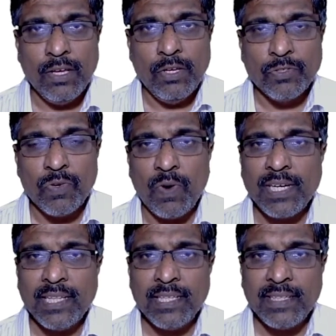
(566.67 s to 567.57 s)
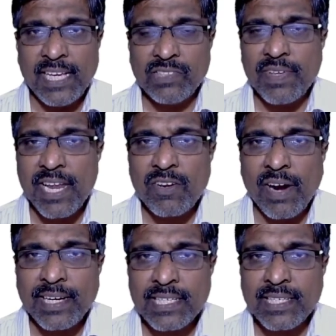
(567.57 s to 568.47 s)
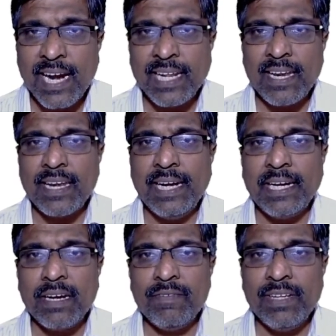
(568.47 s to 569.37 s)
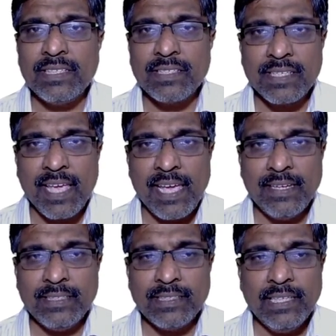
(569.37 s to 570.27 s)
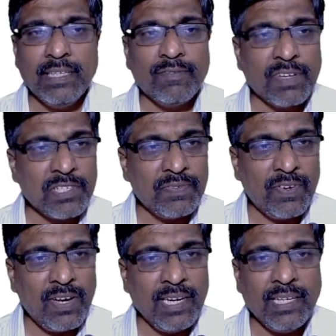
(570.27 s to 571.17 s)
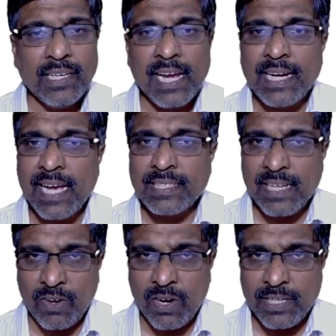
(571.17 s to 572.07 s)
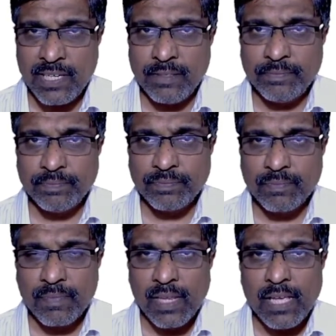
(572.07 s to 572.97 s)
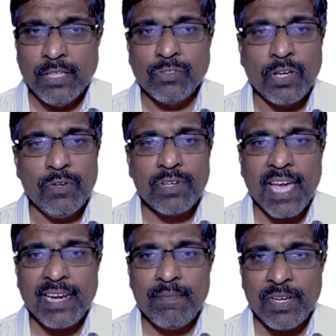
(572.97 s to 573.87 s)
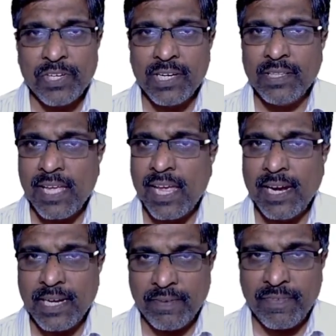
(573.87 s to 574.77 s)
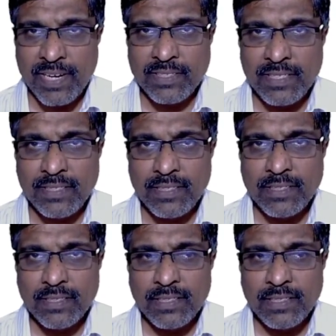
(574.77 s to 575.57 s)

So what are the things we need to understand in an interval scale is, first of all, it has an order. So you can measure the differences.